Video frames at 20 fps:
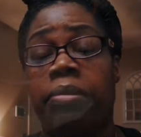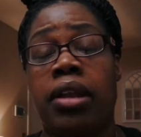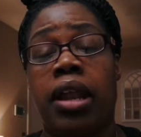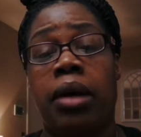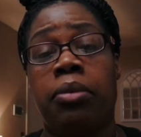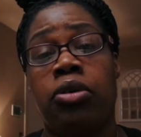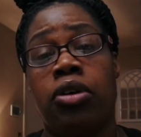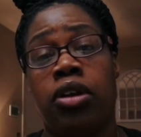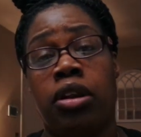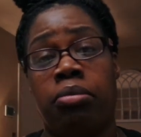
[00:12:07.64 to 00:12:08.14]

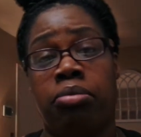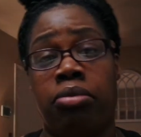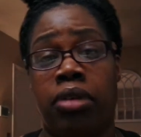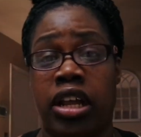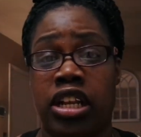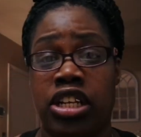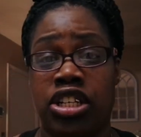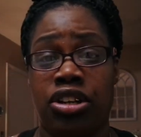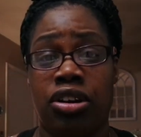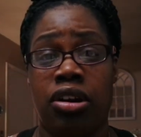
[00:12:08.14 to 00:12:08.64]
but I'm going to
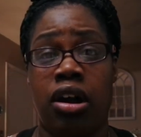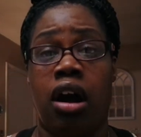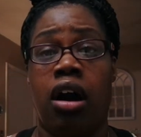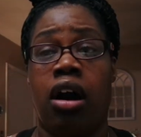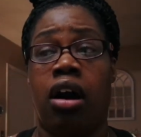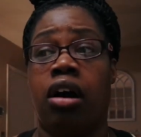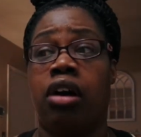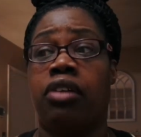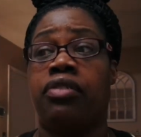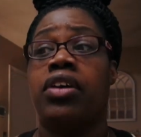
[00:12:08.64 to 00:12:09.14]
branch her
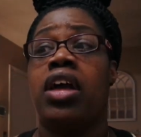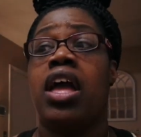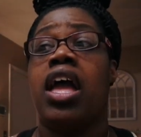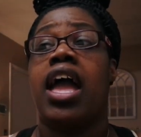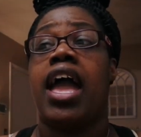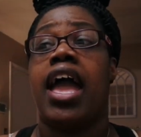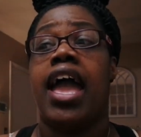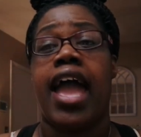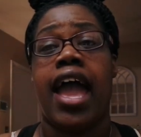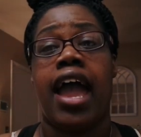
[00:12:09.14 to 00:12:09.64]
off
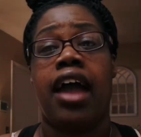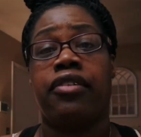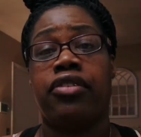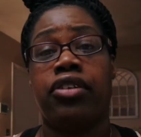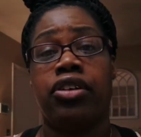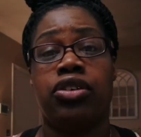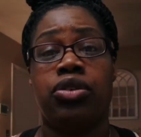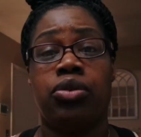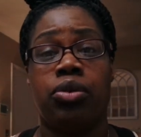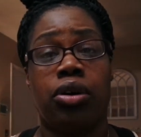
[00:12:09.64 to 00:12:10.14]
and
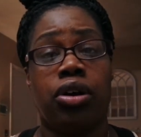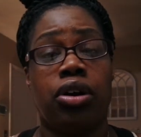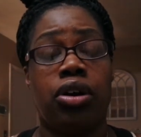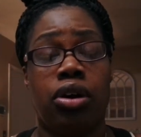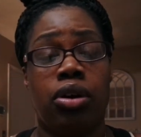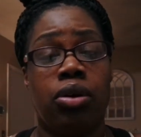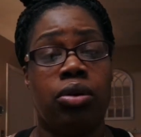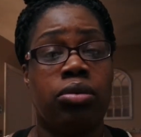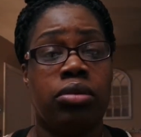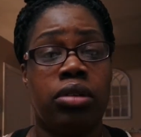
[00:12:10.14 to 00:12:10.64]
have her doing
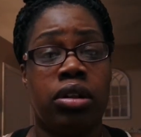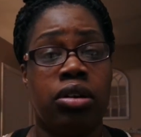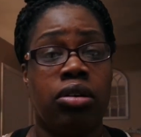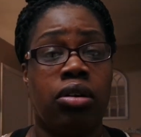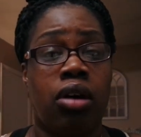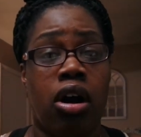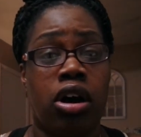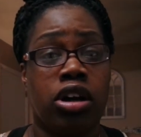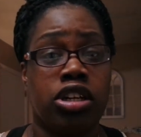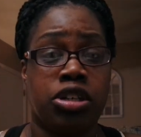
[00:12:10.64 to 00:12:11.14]
her own
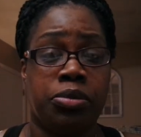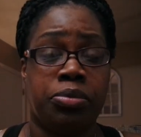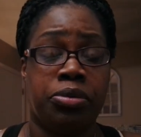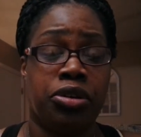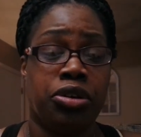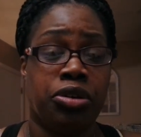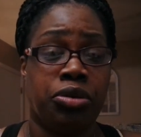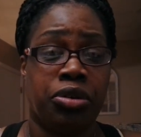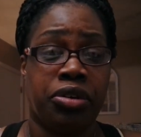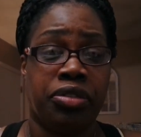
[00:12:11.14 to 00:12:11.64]
little
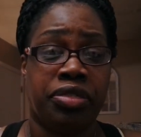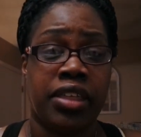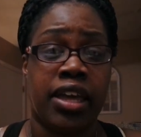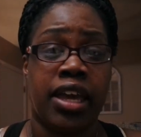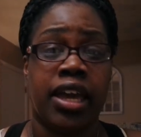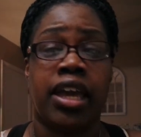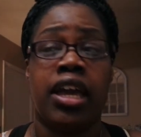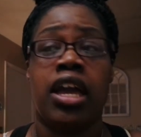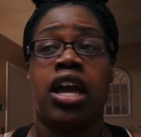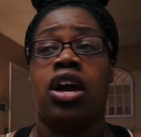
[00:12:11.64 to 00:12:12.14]
entrepreneur
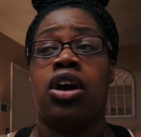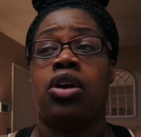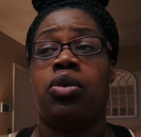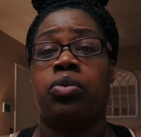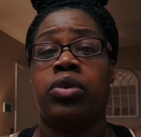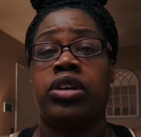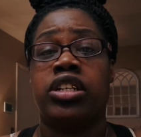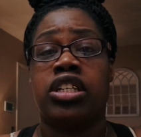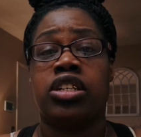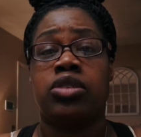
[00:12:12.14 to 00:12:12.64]
thing,
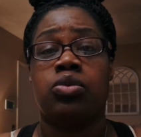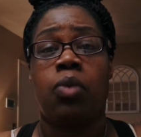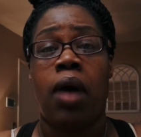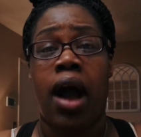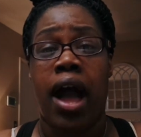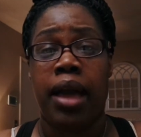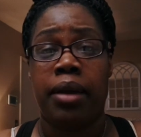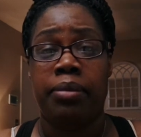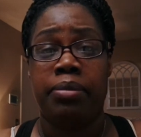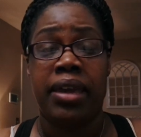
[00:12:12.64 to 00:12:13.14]
which is
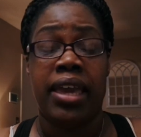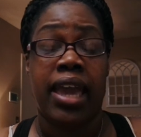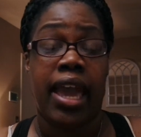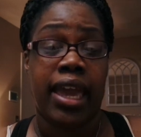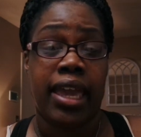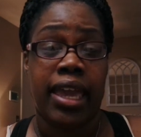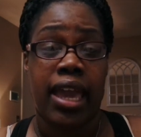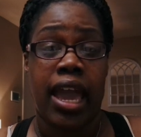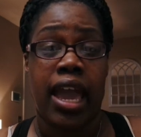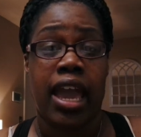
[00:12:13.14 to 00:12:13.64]
YB,
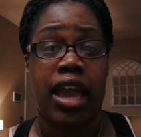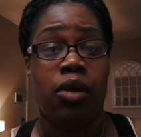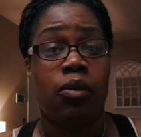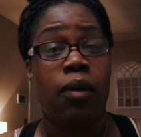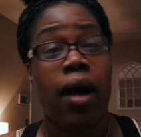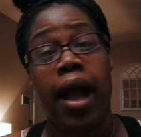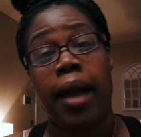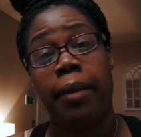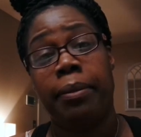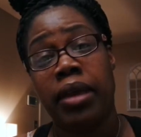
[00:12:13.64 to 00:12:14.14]
aka
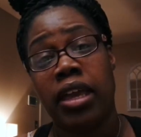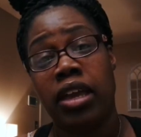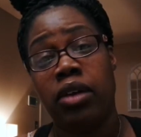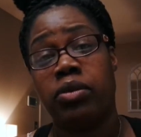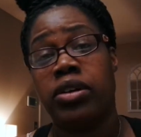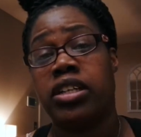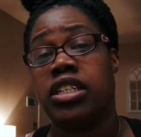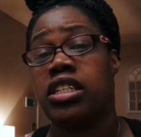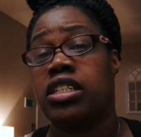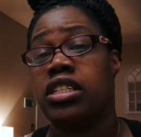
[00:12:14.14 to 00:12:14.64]

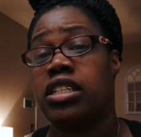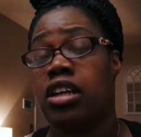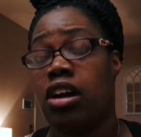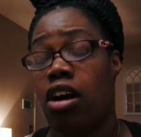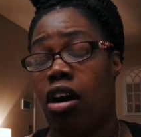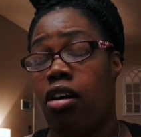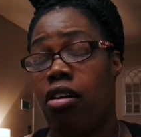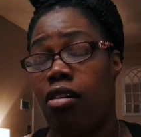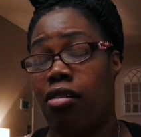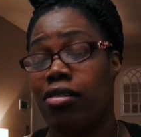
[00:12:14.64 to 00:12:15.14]
YB, which is
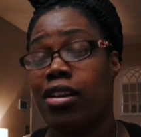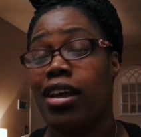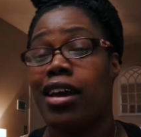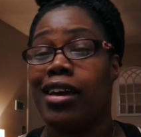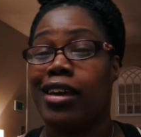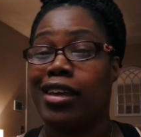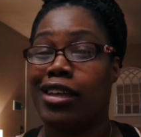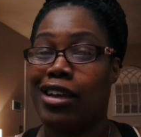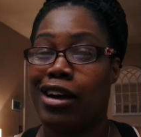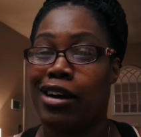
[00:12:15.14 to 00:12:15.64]
called
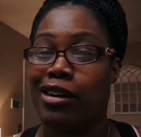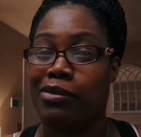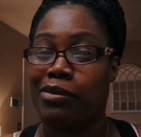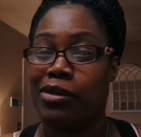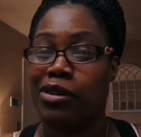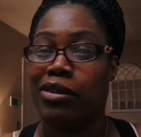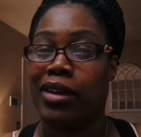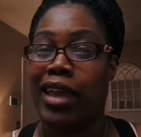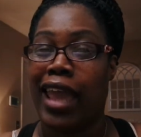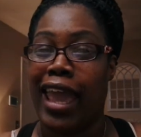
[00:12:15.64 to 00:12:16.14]
Young
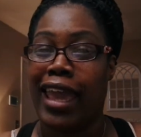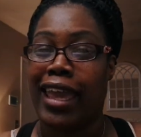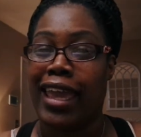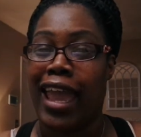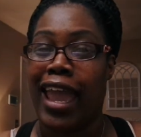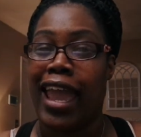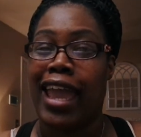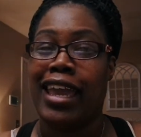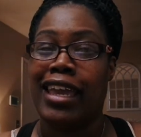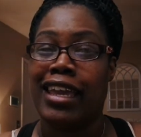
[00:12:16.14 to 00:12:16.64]
Beauty,
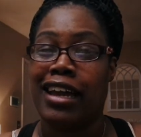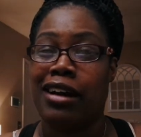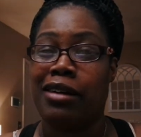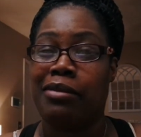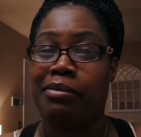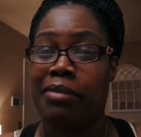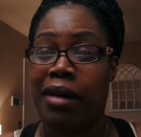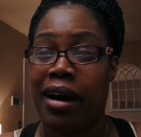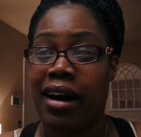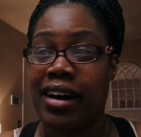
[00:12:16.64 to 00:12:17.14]
aka
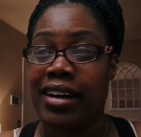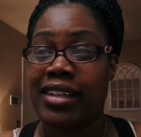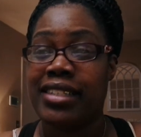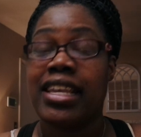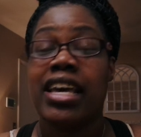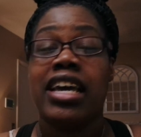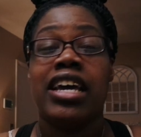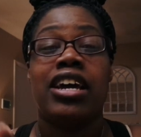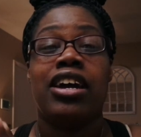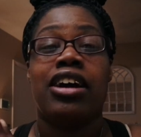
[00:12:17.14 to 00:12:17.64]
Young Boss.